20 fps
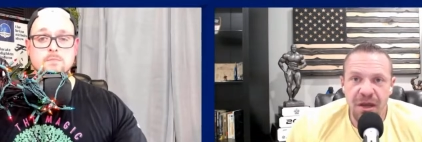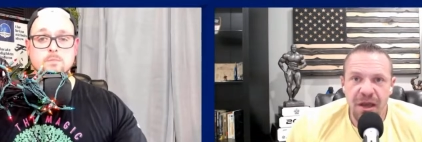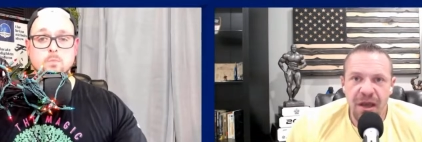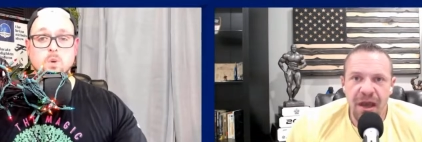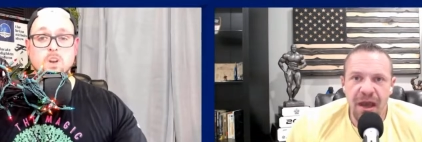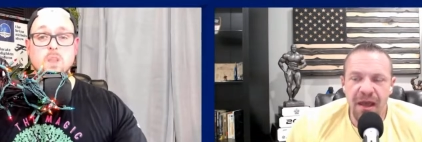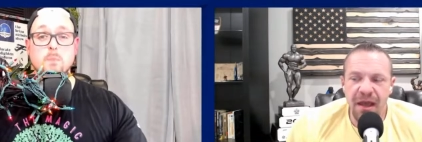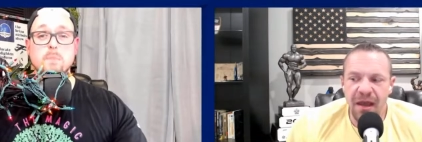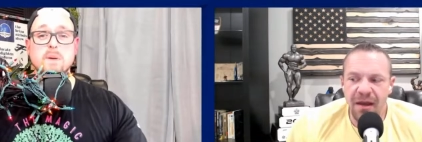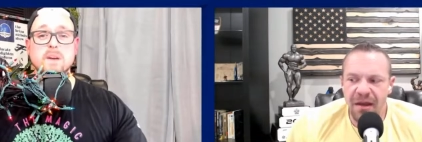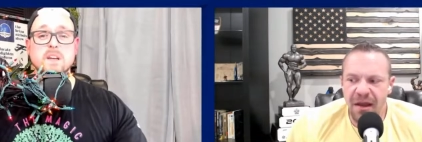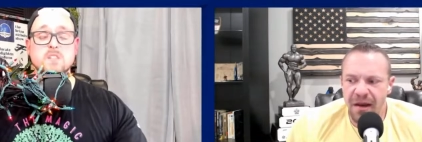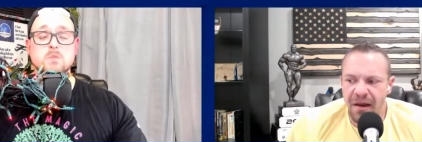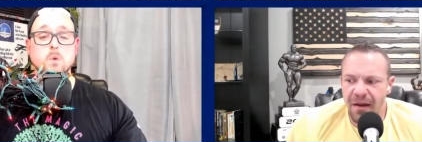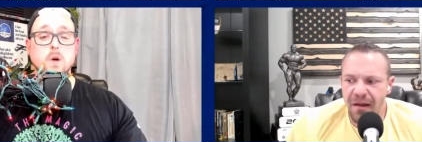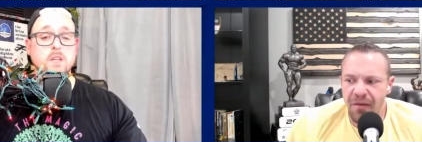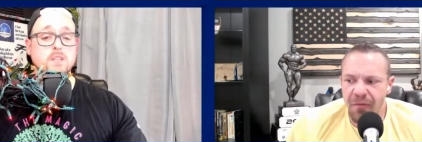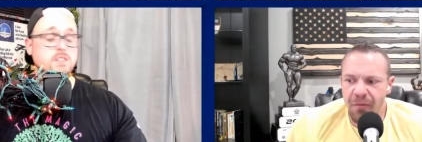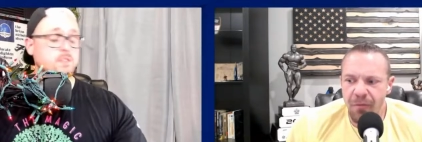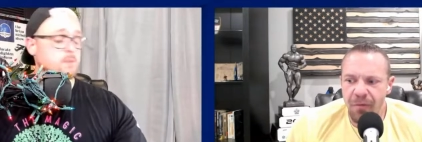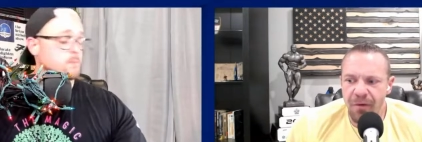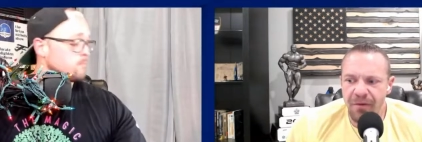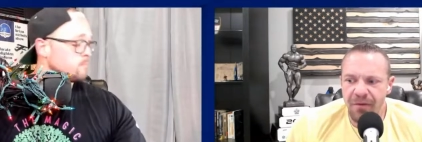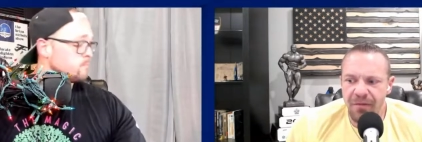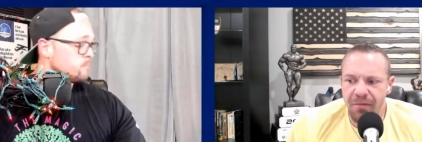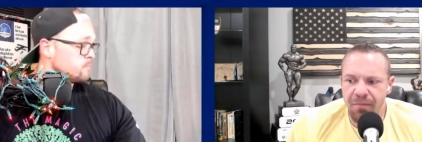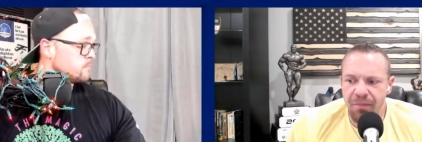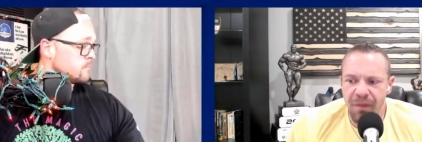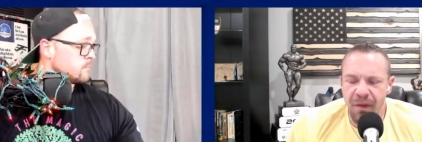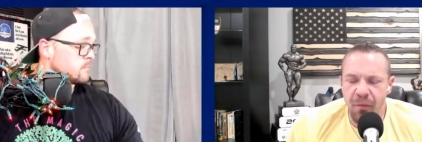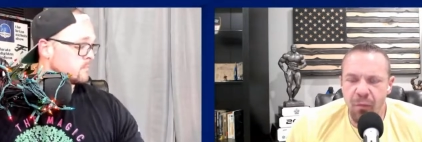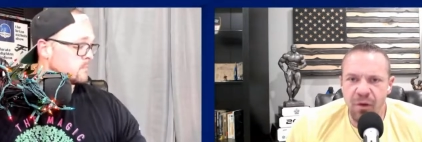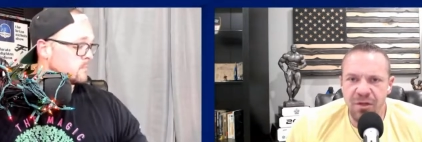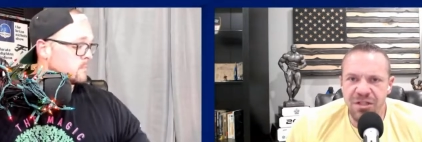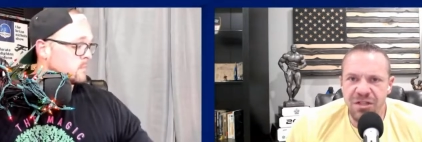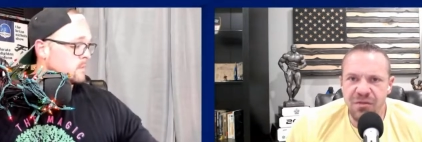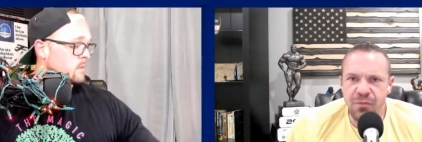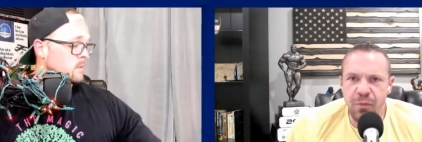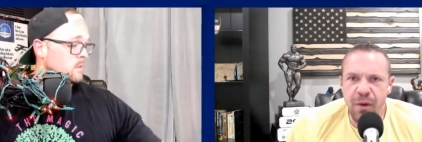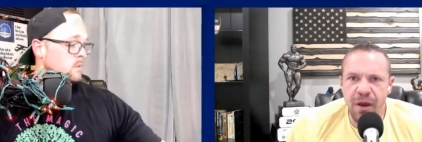Speaker 1: One of the biggest ones which
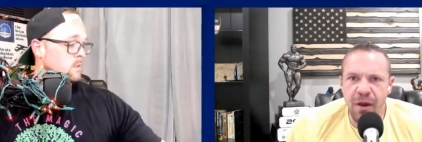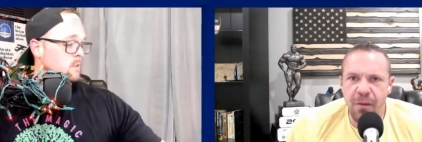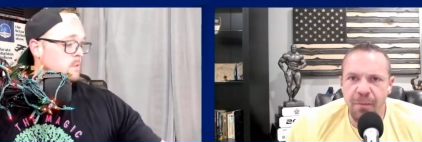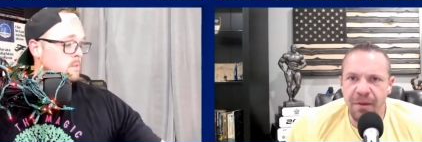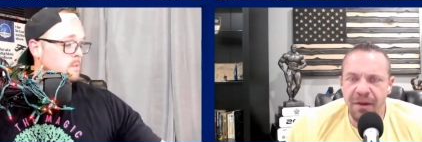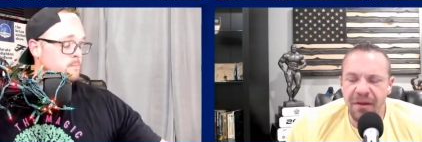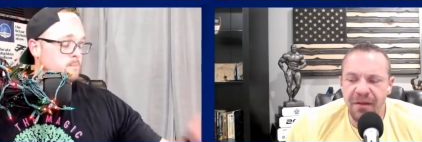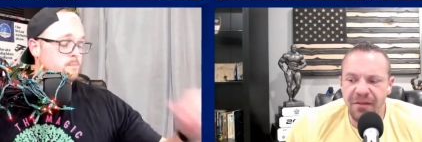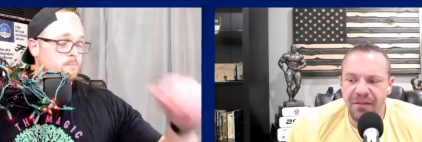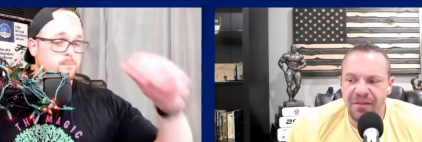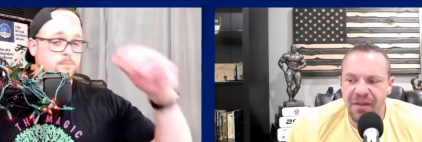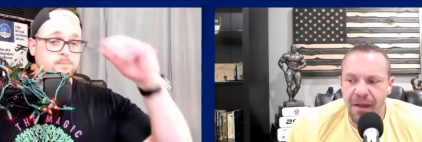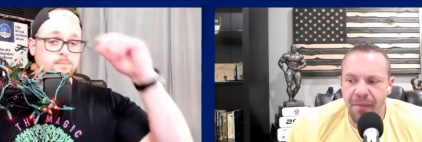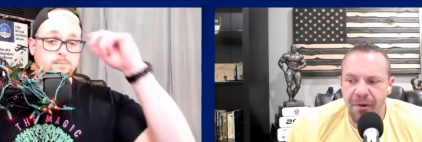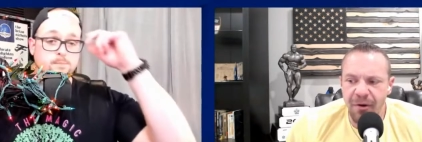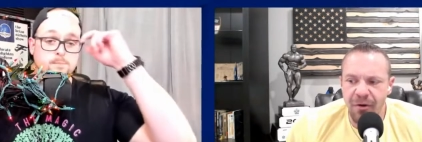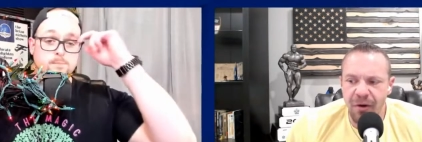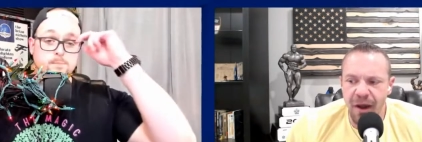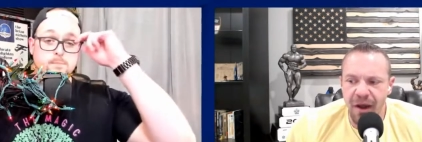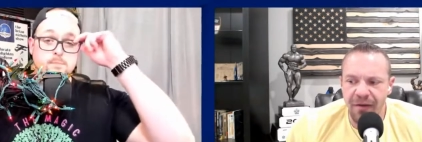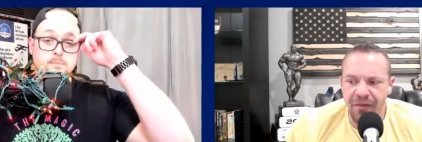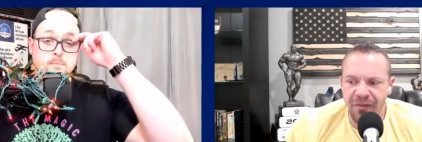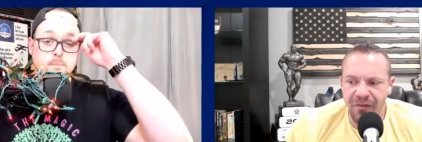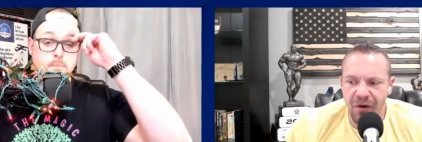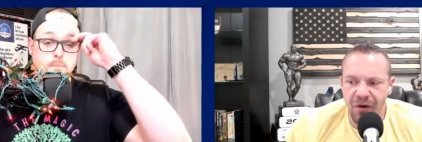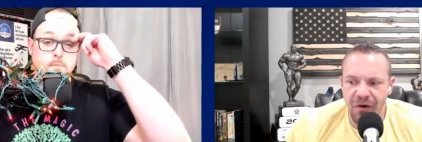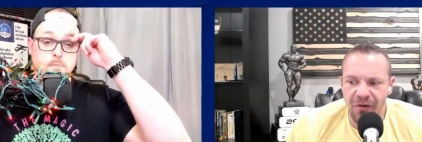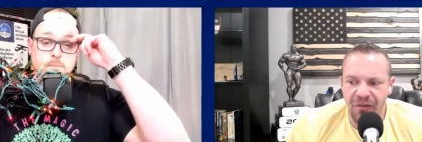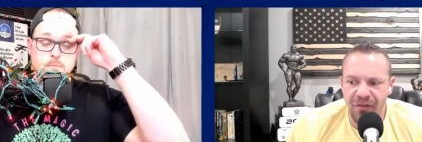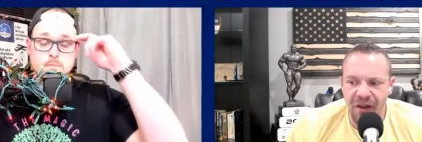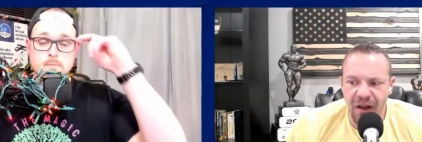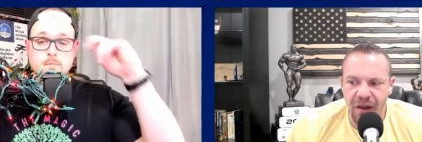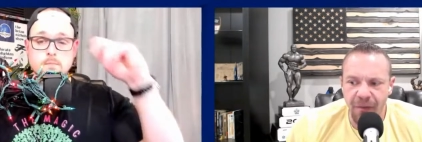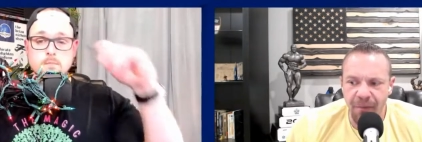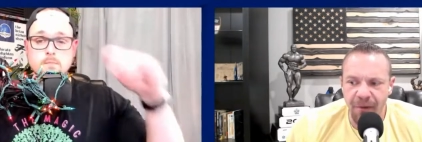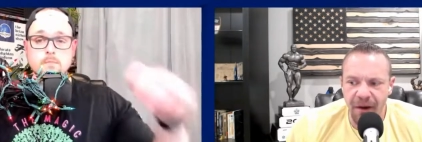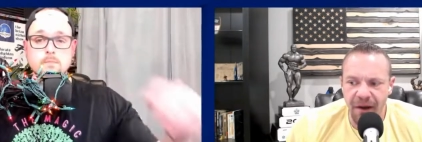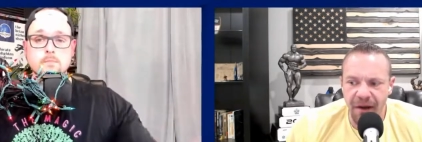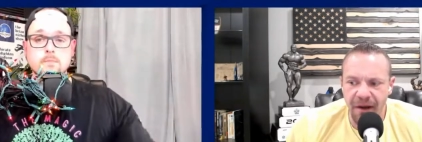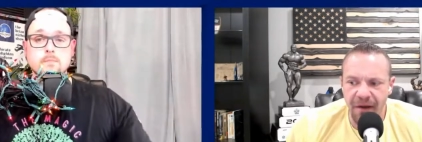is weird because Democrats are
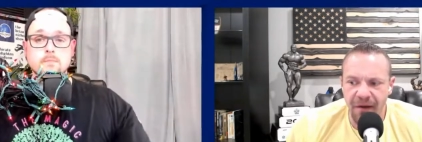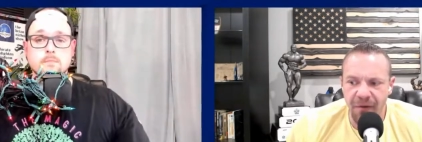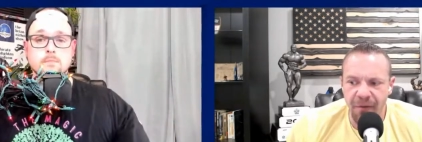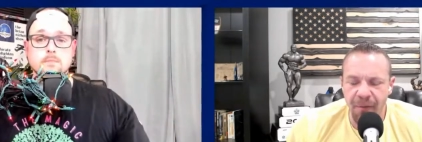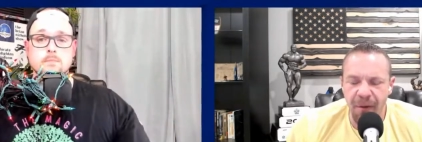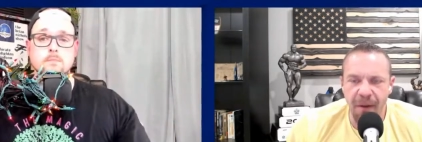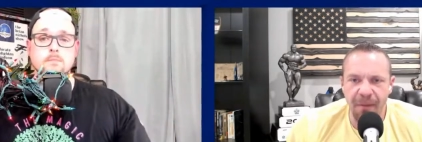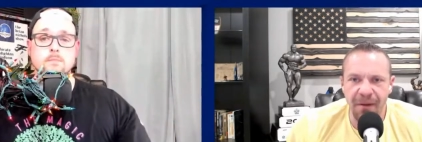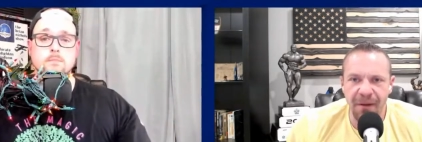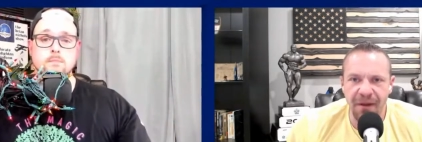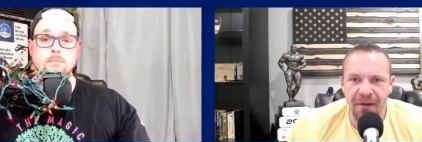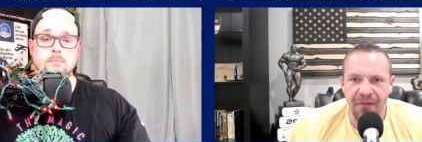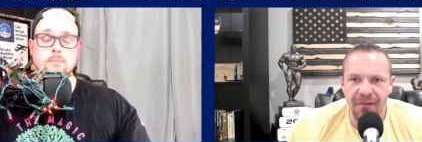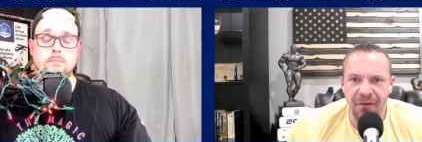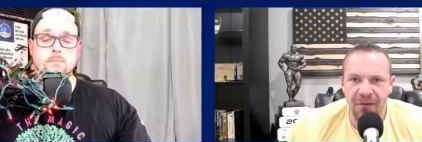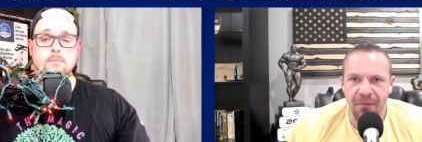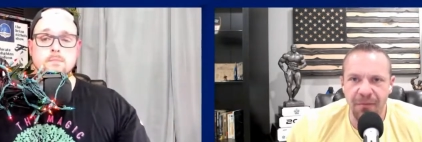celebrating and Republicans are